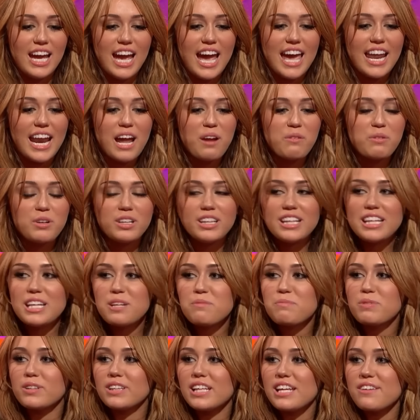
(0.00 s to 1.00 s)
And I really
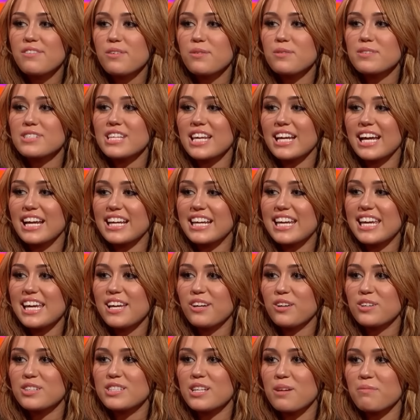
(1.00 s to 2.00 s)
did believe it was like a
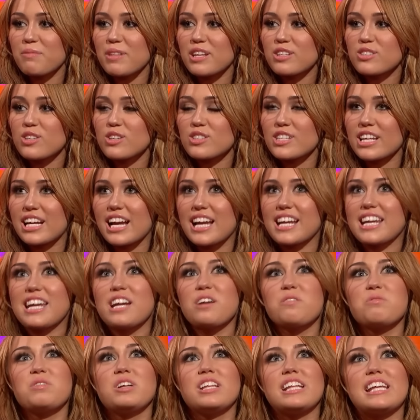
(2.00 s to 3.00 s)
kid or something. So I was like, I
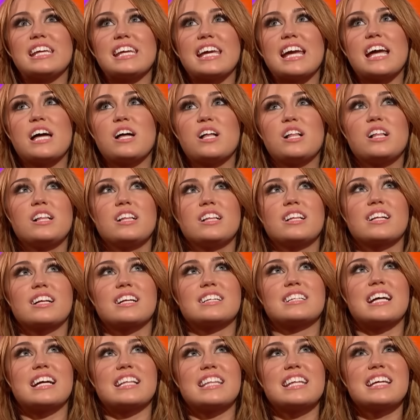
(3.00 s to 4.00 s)
can't really yell,
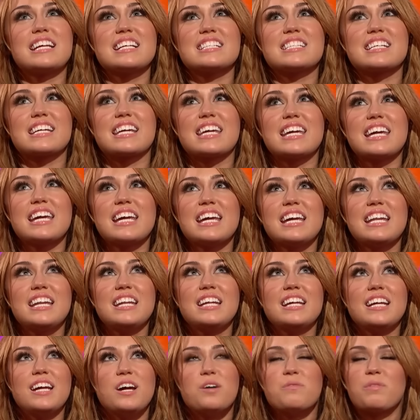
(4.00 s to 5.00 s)
because I think it's a kid,
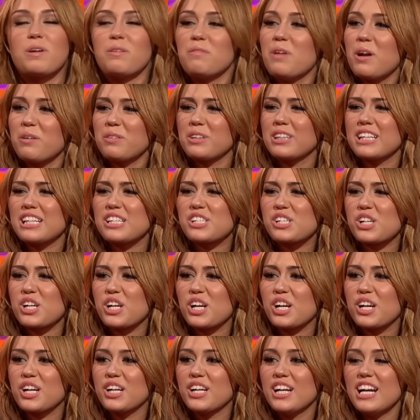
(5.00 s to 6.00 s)
but I'm not really
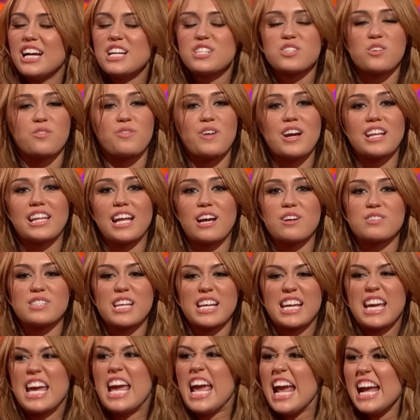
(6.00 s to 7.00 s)
sure. So finally, I was
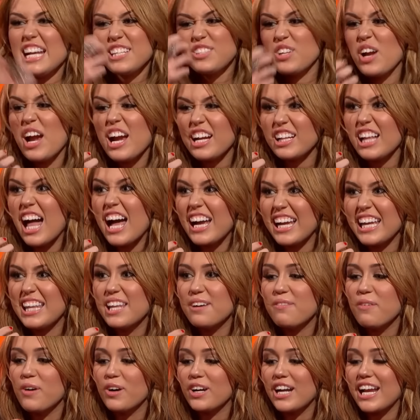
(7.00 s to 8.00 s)
like, it's 10 o'clock in
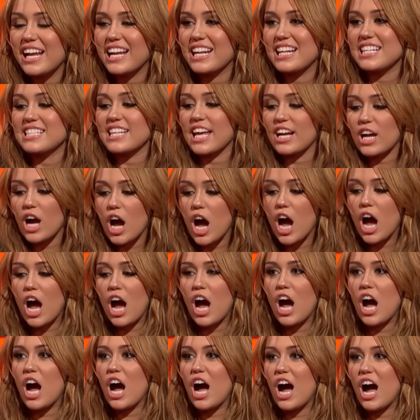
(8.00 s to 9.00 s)
the morning. And he's like, ha,
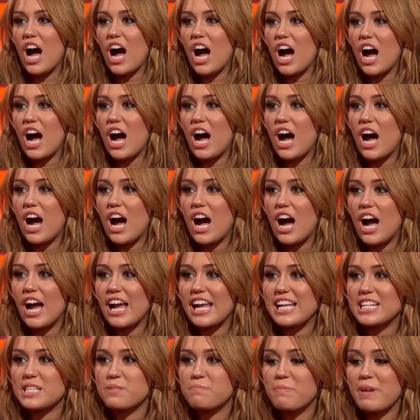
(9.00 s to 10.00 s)
ha, ha, ha,
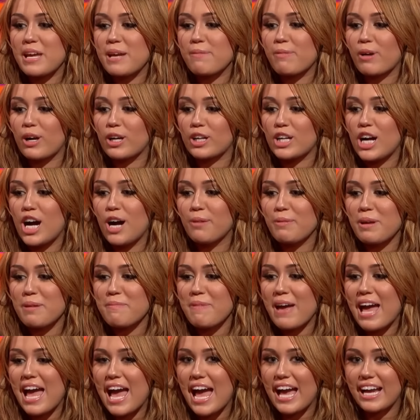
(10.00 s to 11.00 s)
it's Bieber. Call me
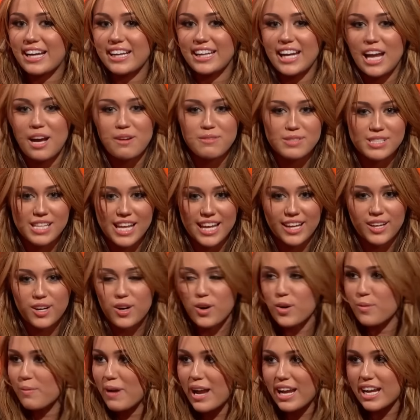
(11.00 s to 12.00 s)
back. And I was like,
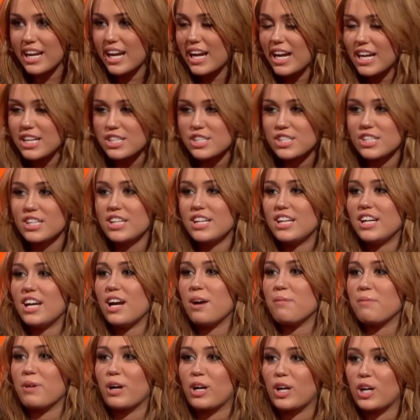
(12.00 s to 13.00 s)
oh, my gosh,
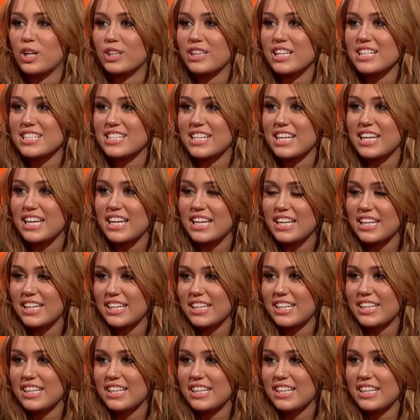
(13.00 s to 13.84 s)
I'm going to hurt this kid.